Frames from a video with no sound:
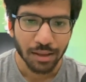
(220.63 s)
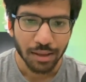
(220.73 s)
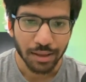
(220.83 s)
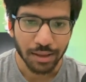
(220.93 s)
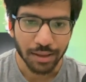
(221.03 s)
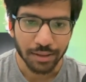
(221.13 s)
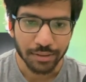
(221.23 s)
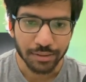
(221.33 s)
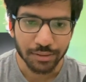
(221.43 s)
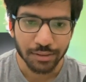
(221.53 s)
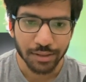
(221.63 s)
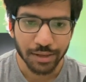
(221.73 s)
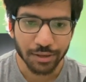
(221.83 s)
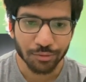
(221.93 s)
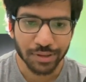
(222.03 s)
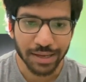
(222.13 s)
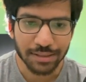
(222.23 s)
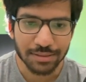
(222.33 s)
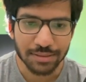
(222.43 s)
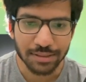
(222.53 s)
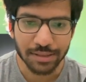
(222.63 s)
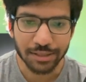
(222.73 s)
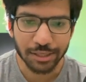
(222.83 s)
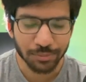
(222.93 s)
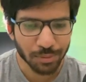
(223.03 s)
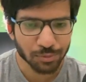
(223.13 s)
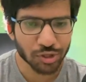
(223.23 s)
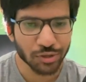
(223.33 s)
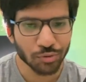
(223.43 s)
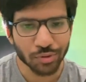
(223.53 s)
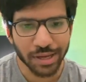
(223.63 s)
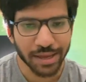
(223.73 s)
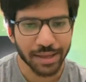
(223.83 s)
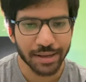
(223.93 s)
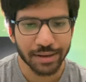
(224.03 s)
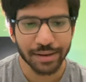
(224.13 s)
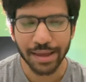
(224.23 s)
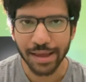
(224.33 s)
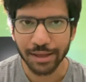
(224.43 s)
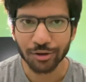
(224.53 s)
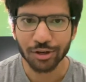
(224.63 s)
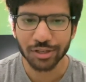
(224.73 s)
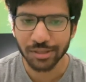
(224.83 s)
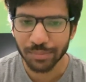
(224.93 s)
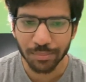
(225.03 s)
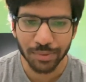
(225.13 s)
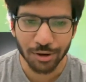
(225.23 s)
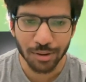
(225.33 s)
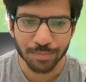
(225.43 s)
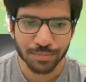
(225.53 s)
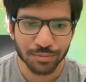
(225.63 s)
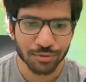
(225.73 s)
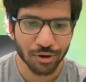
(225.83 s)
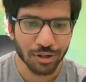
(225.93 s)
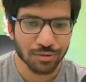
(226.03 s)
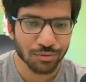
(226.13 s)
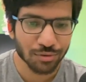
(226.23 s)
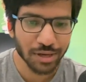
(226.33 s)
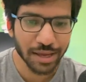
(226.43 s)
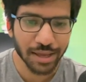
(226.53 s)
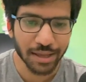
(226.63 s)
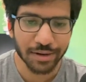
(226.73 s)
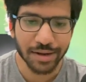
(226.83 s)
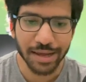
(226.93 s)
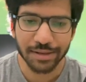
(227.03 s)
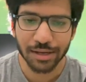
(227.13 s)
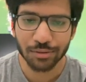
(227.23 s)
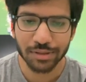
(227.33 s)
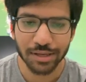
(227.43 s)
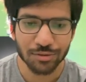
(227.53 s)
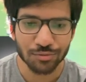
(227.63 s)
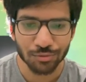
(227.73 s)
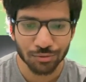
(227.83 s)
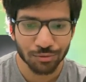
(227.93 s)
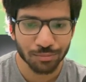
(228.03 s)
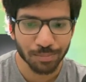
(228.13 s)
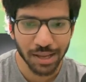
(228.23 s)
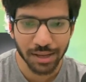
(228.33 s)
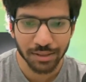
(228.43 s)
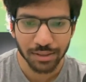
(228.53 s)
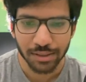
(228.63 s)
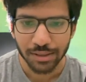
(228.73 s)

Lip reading: And here you can see the team option. You can add your team member also, and right now there is no plan.